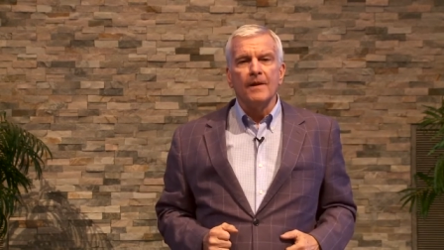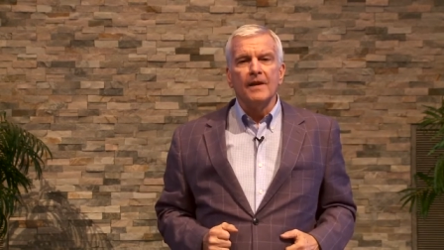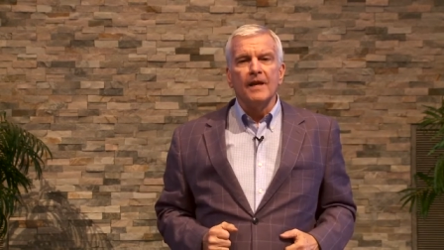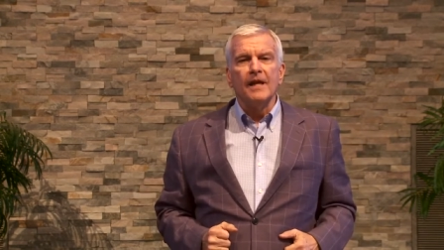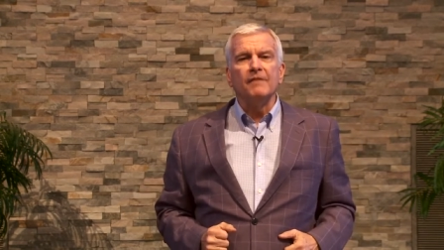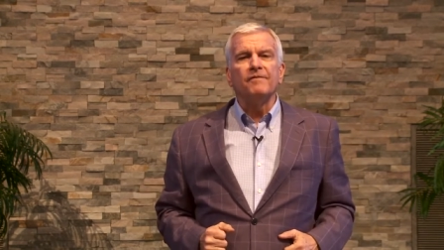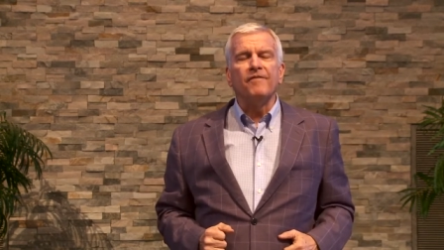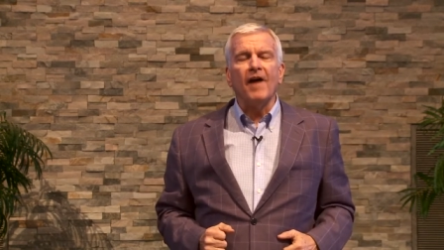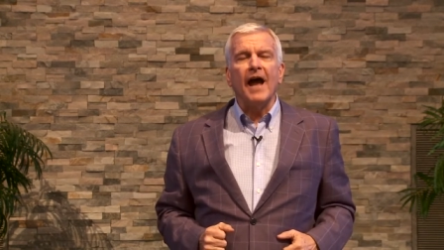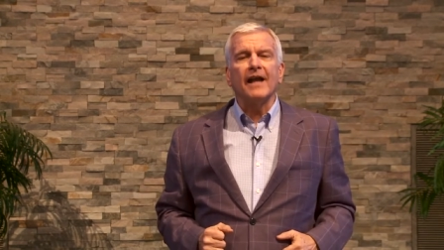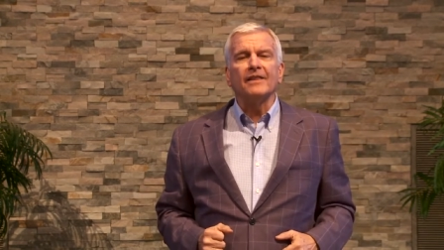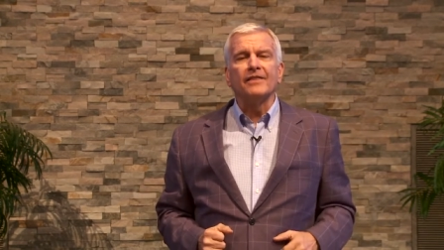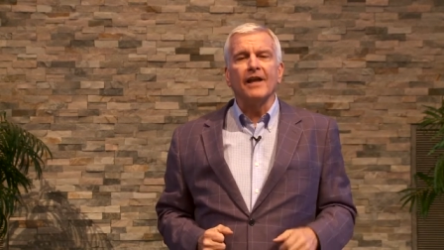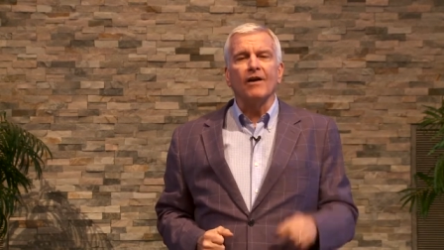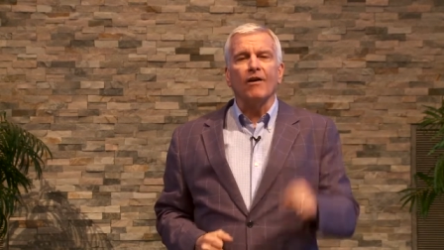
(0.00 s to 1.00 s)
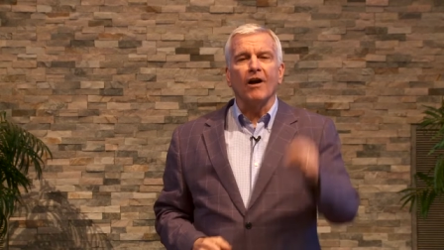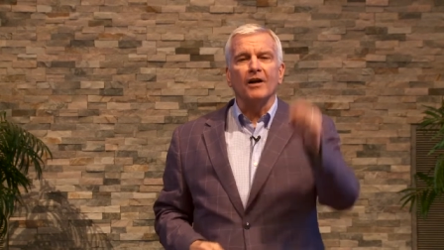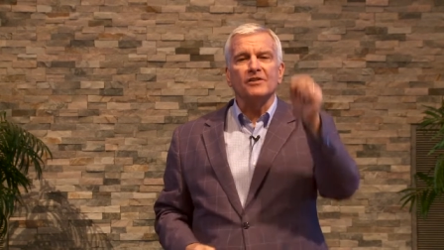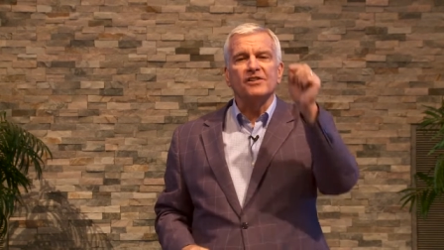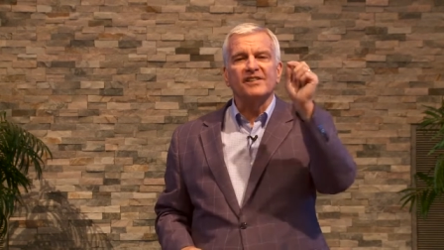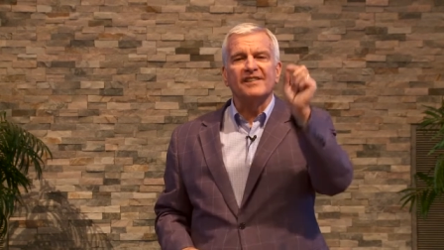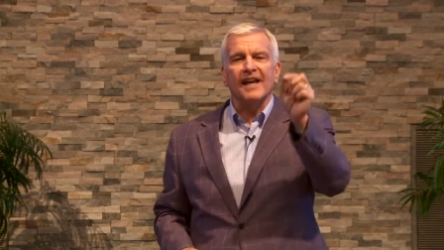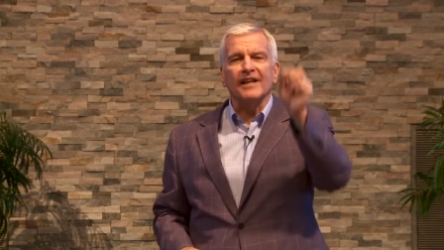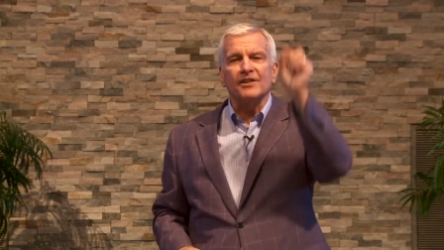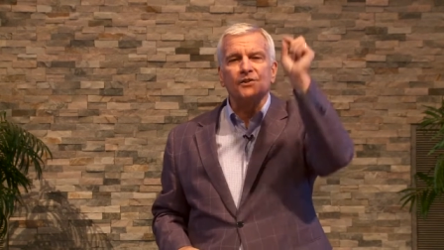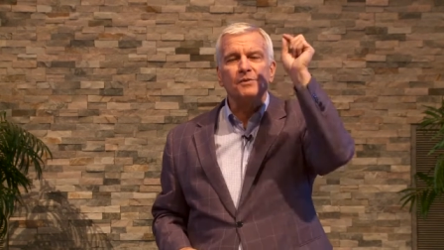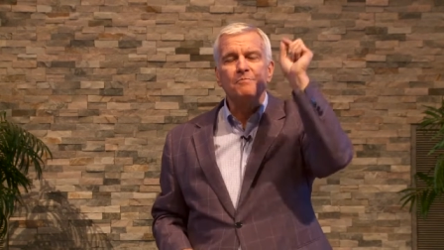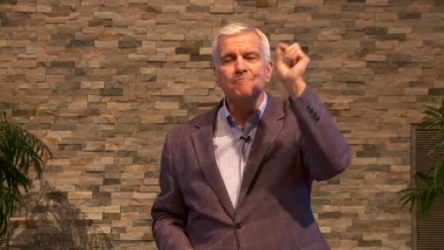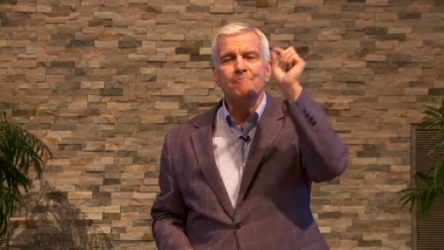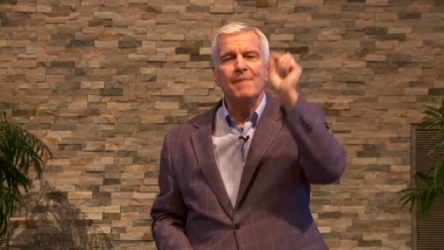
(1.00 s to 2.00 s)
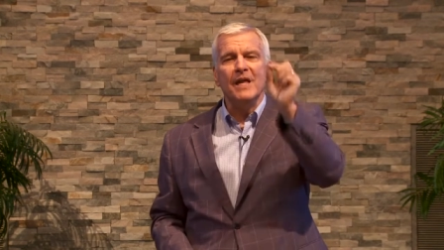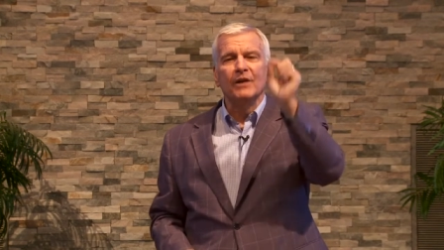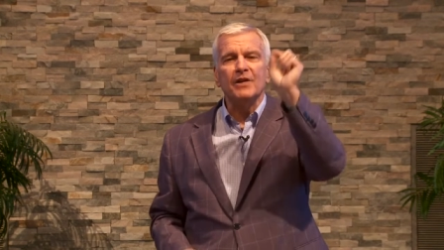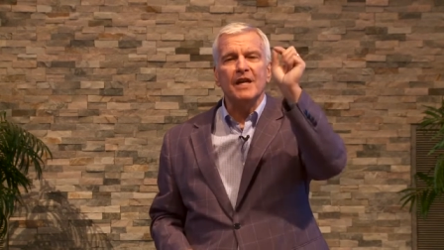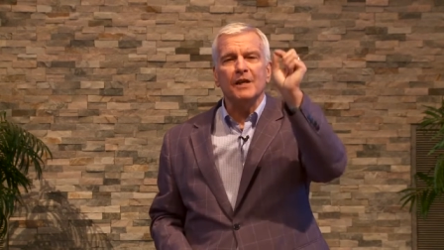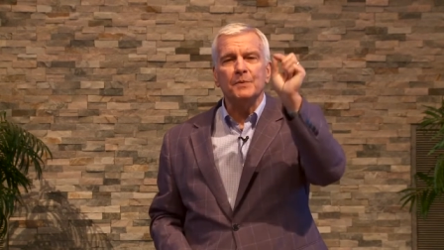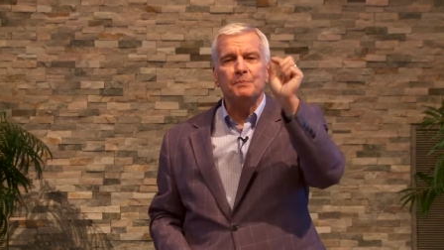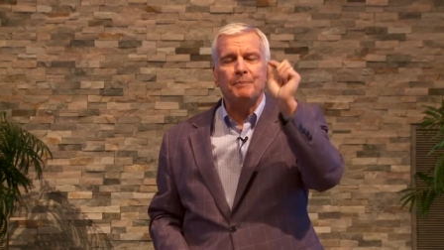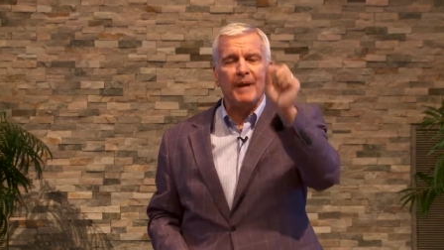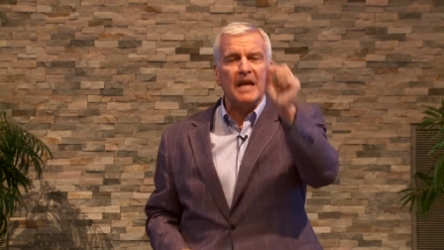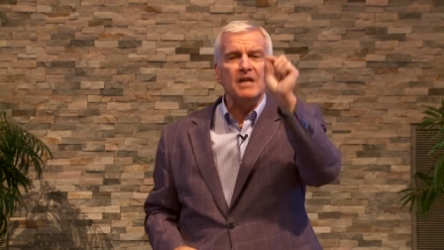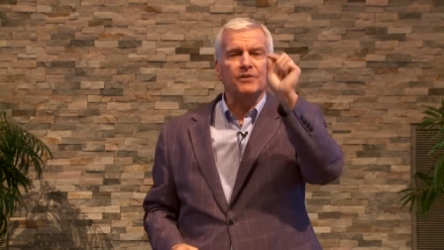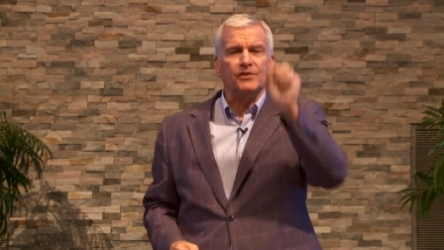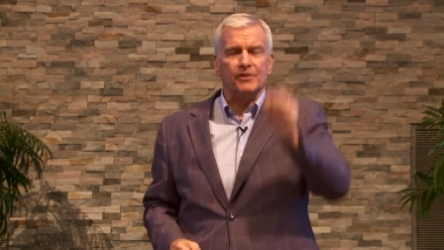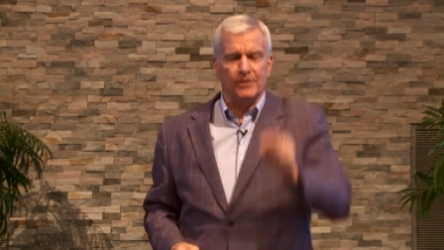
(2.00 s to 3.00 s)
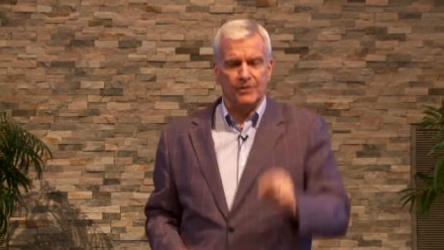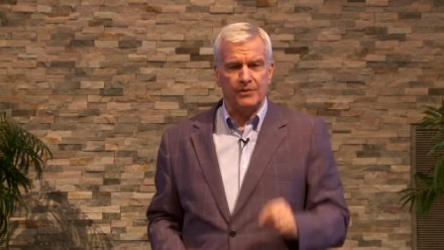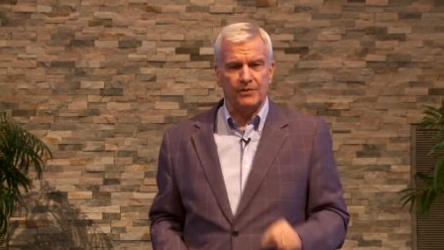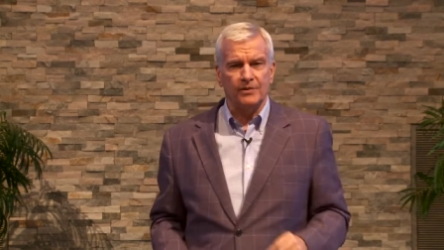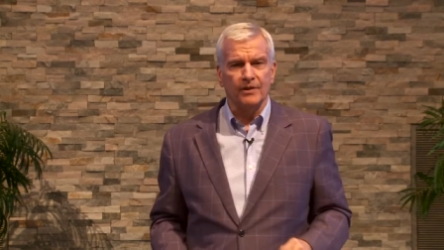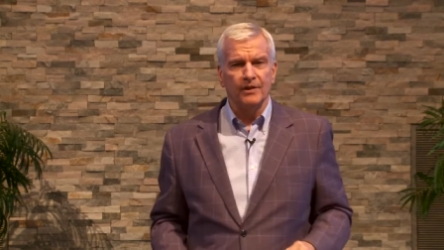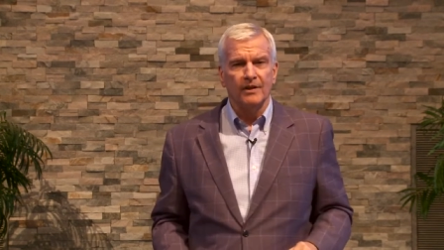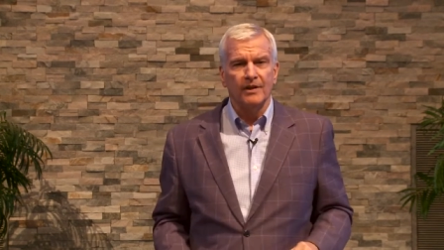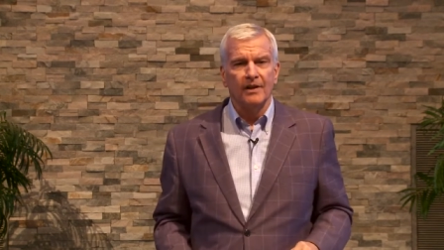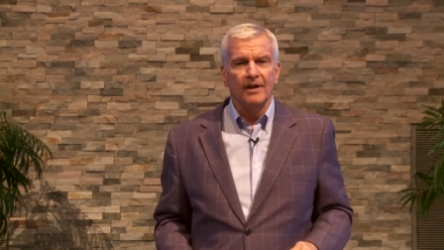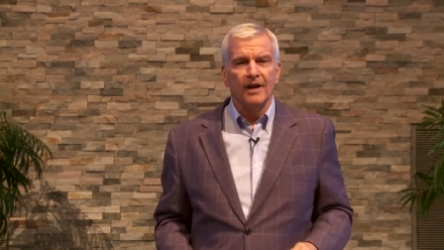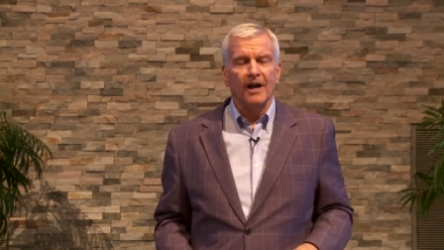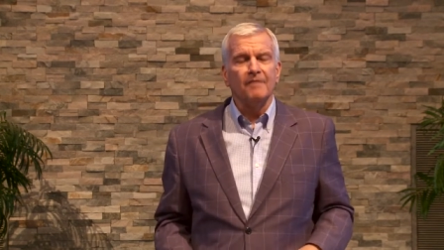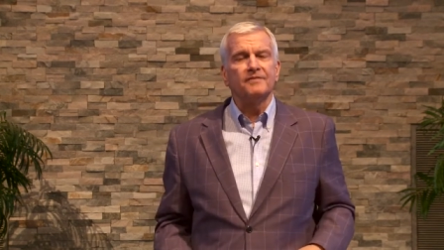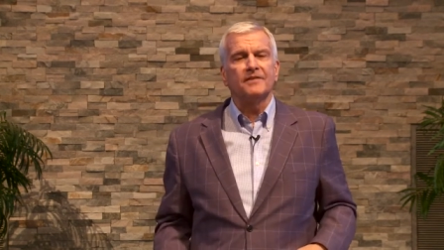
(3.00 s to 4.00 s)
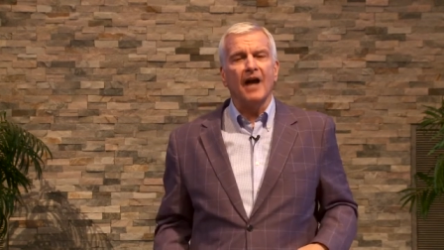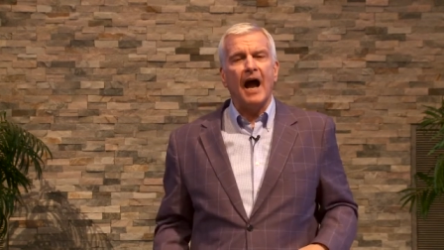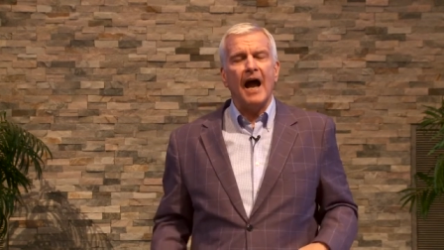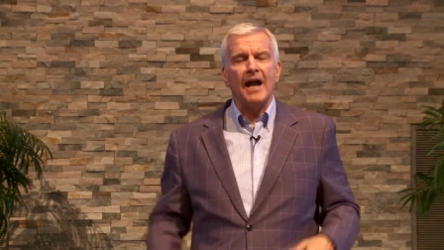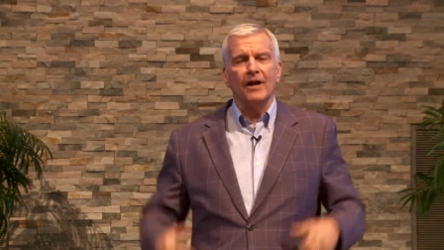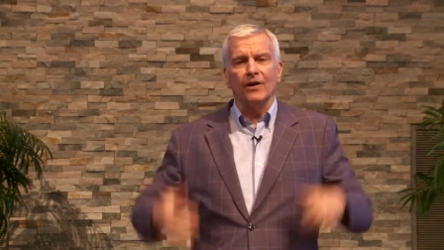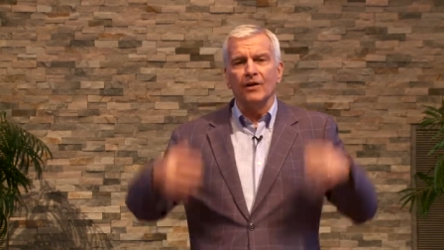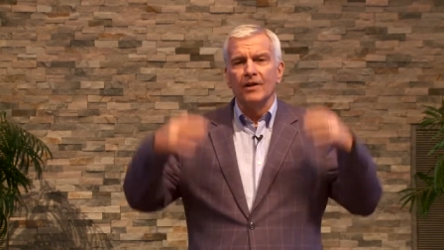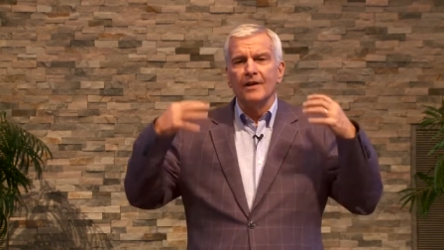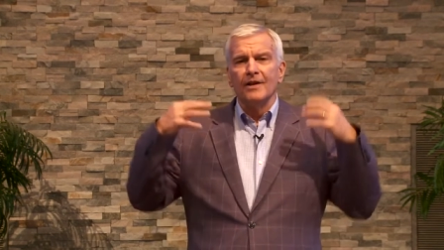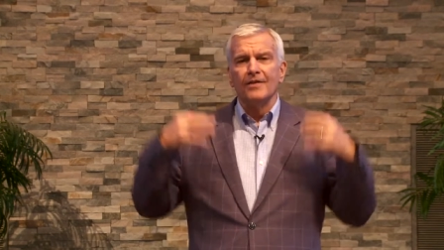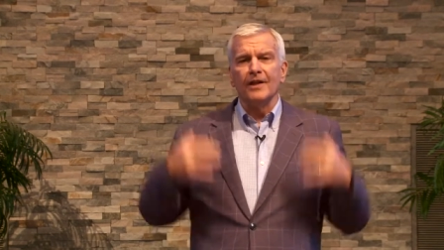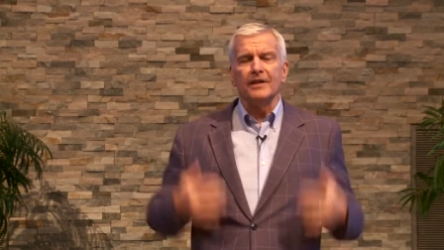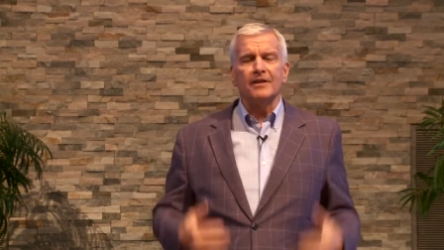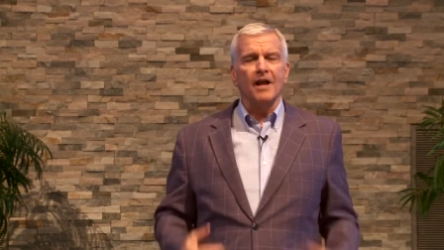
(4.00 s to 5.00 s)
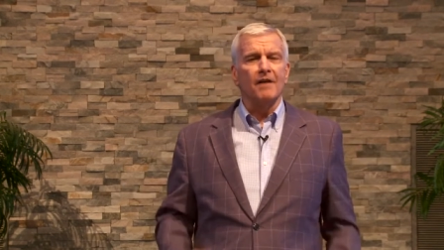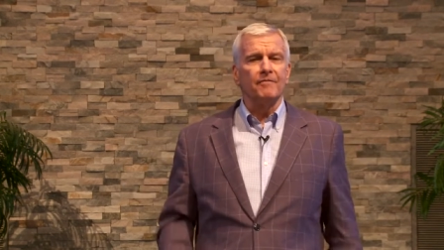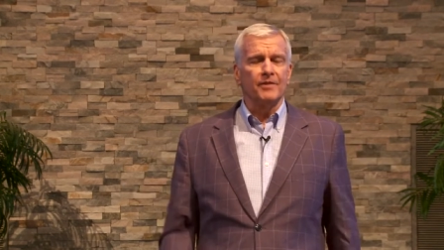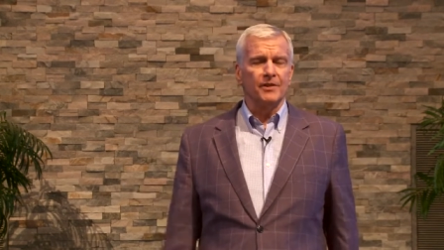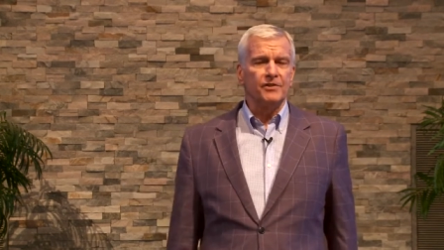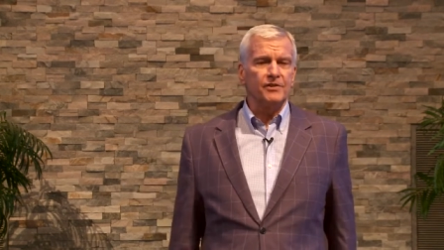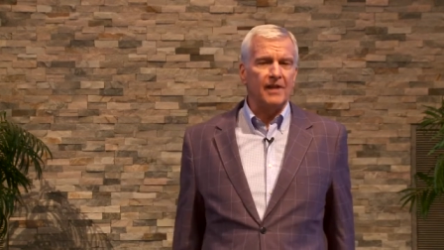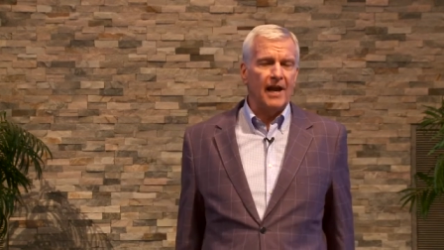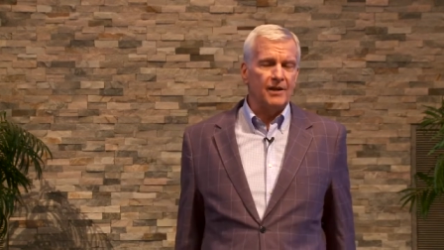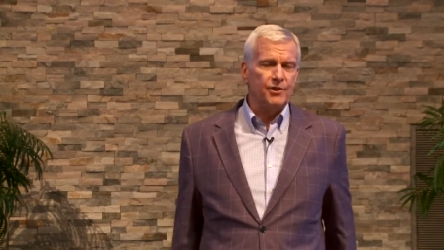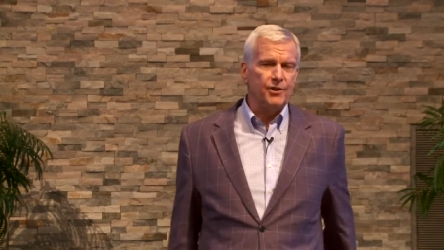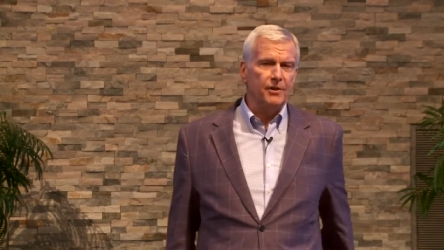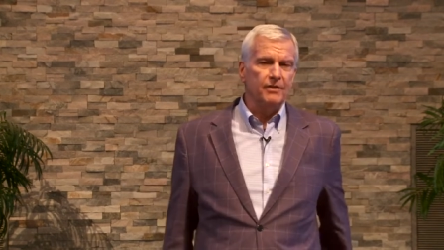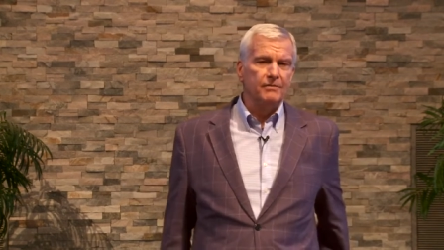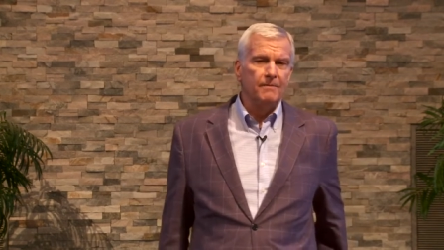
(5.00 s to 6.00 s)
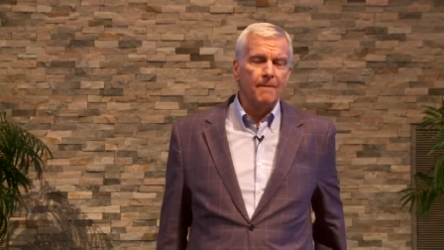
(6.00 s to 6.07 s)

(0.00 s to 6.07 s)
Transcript: In fact, there are six million pieces of tile that cover the statue.